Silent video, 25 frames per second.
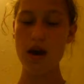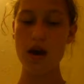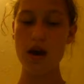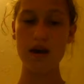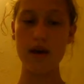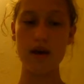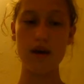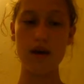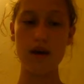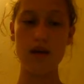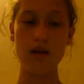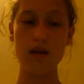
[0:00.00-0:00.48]

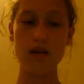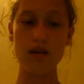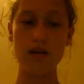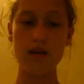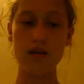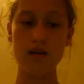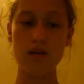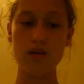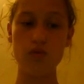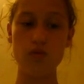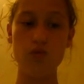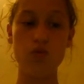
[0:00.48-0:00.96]
And
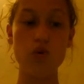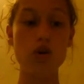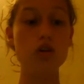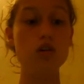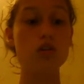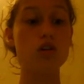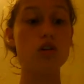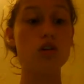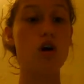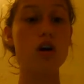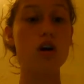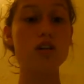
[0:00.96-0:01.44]
one
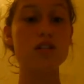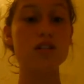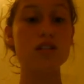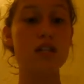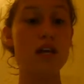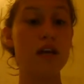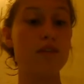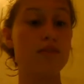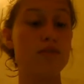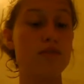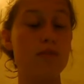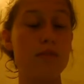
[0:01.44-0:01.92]
of the hardest
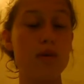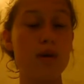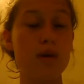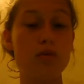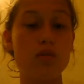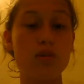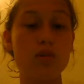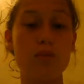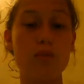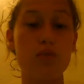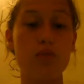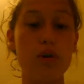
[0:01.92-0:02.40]
things for me
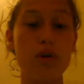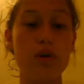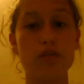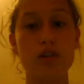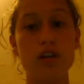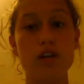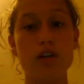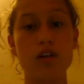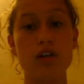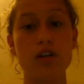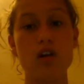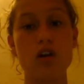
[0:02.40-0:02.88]
was a
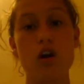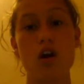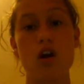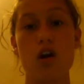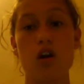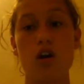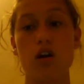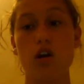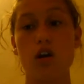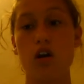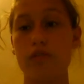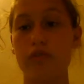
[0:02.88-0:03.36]

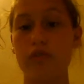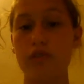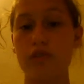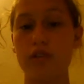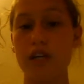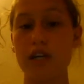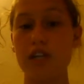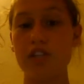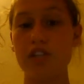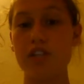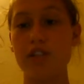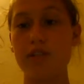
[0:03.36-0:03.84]
boyfriend-girlfriend
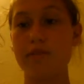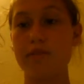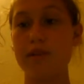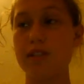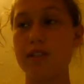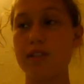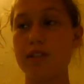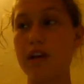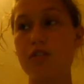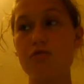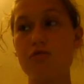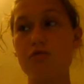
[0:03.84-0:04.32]
relationship,
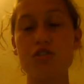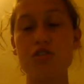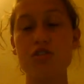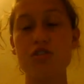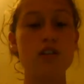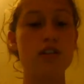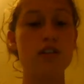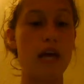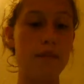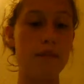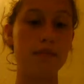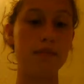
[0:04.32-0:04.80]
because I usually
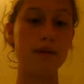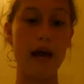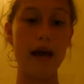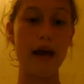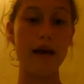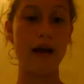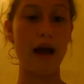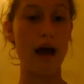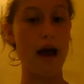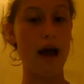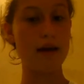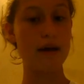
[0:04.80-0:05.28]
date
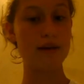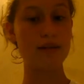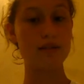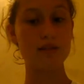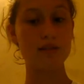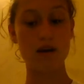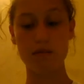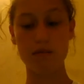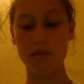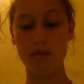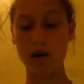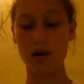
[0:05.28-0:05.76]
black guys.
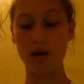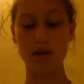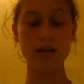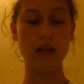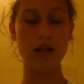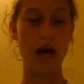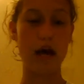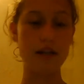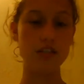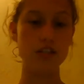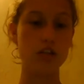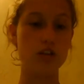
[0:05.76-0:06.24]
I'm not going to
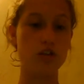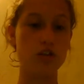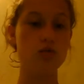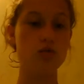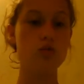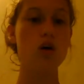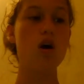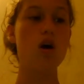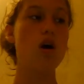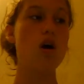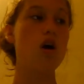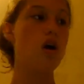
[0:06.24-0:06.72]
lie to
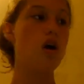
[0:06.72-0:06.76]
you.